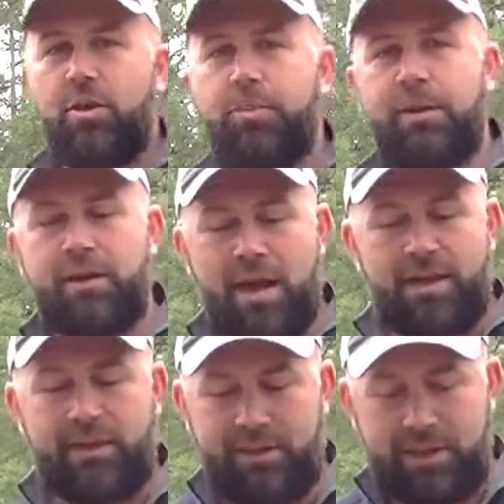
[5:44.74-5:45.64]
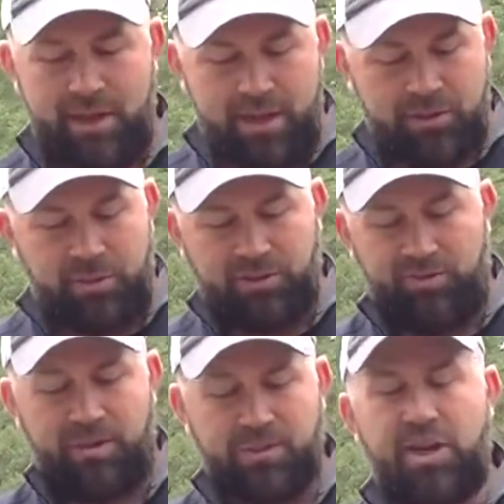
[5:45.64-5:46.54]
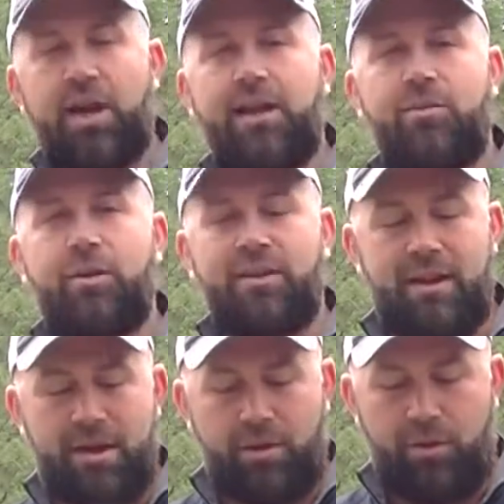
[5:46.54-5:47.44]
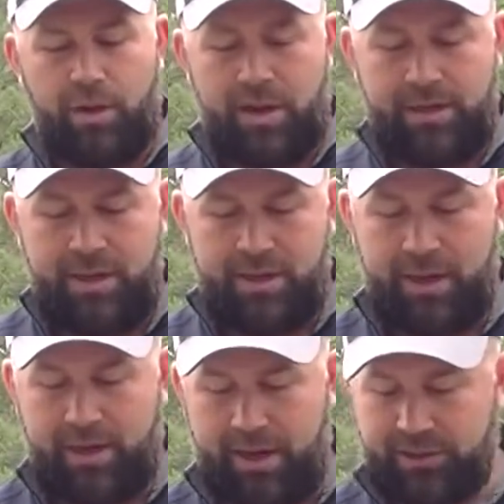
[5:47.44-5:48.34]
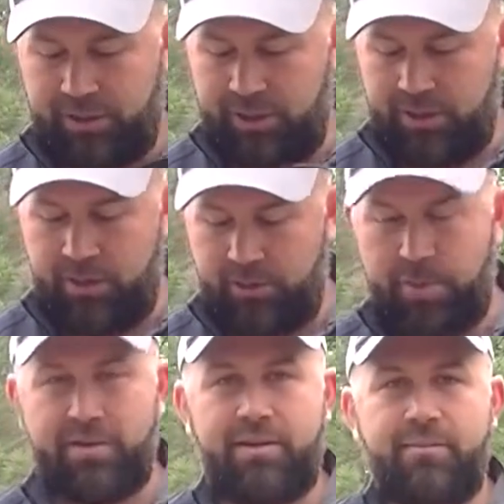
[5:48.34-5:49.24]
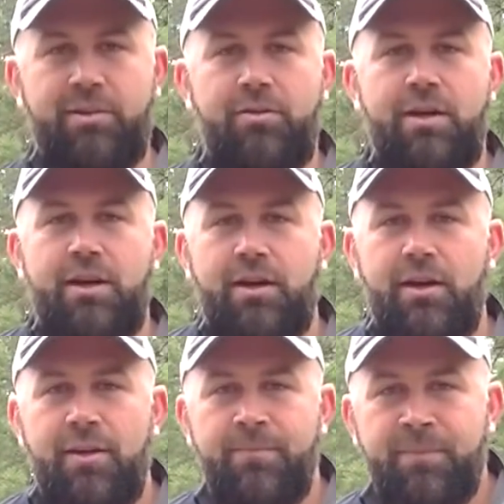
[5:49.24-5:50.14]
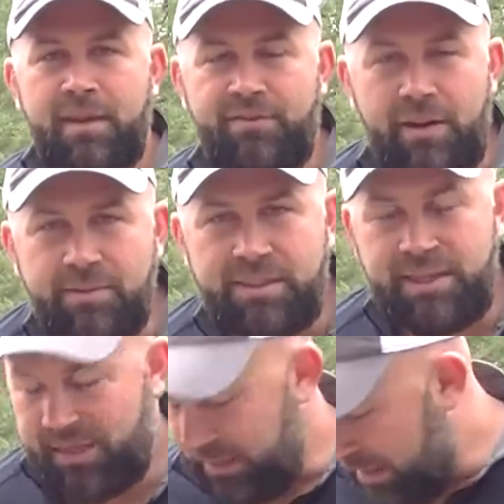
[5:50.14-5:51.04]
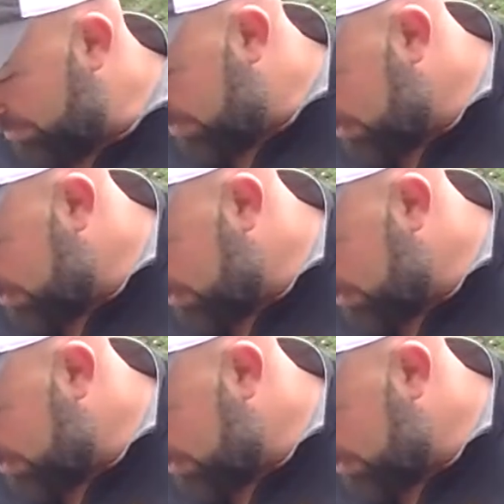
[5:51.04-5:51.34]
periodically, especially if I'm stalking with an arrow on, I'll actually kind of hook my thumb through here if I'm sneaking. That way it